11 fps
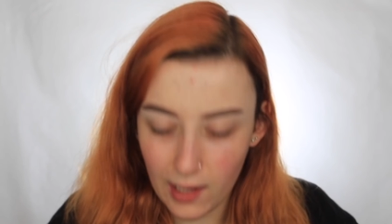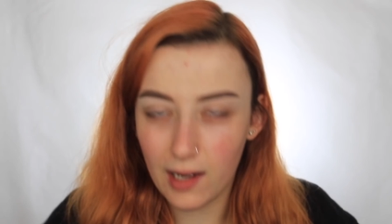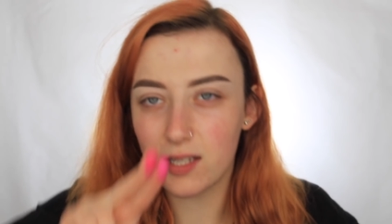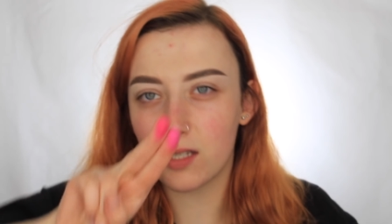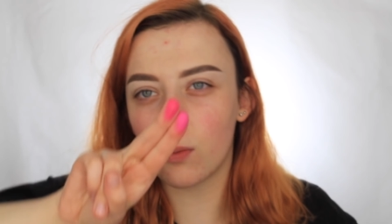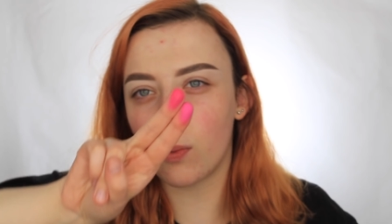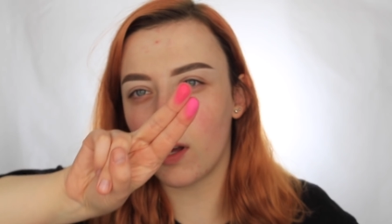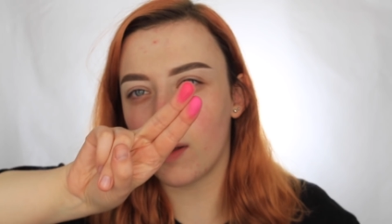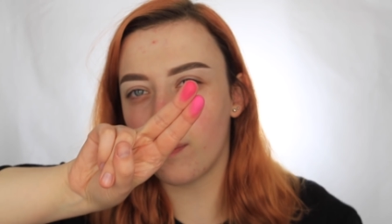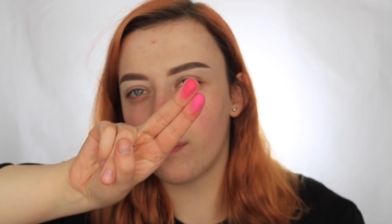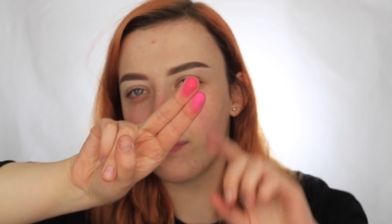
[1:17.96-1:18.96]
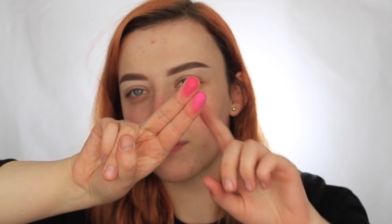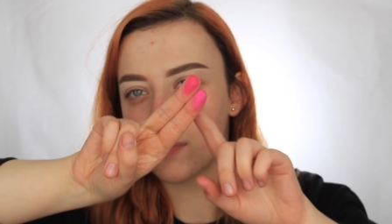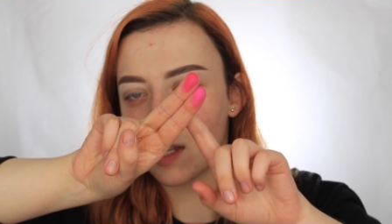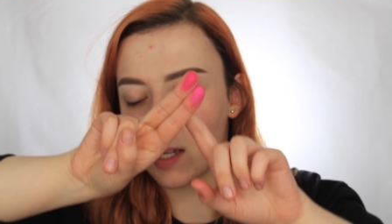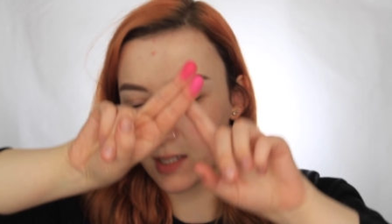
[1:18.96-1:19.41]
Alyssa one
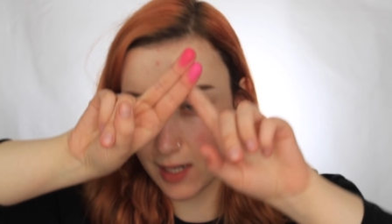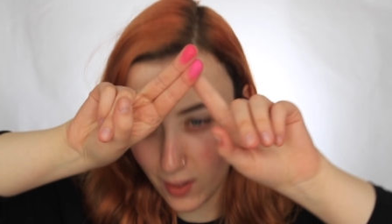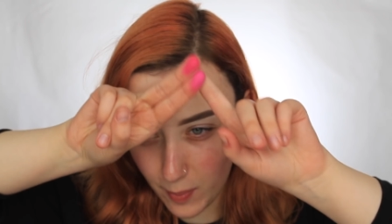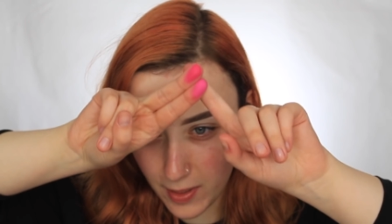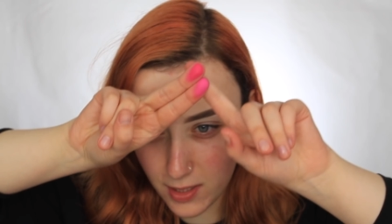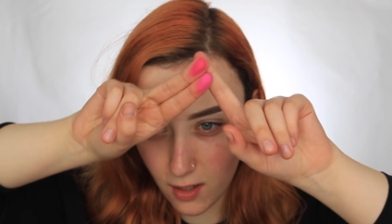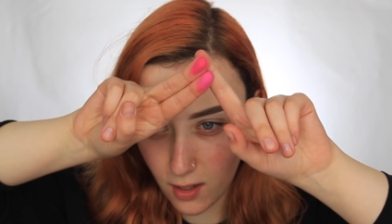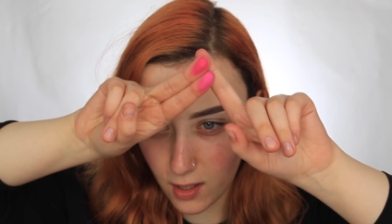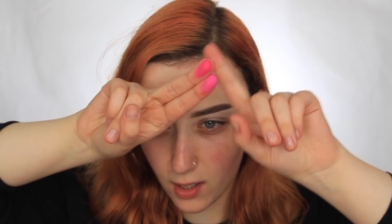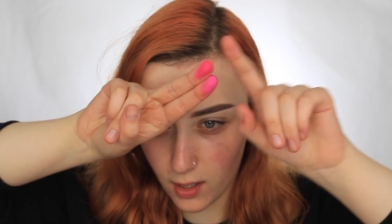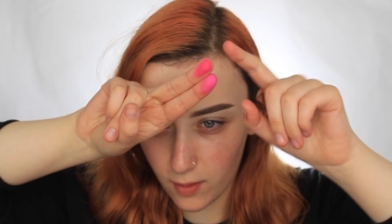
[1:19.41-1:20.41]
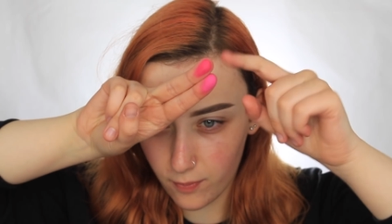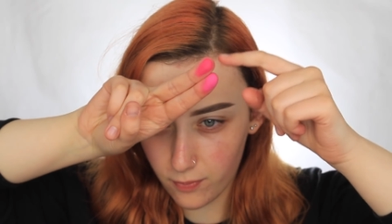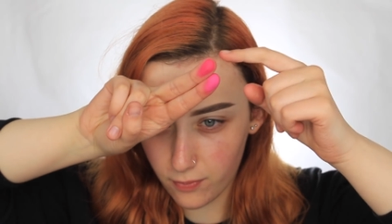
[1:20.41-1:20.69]
is a little bit darker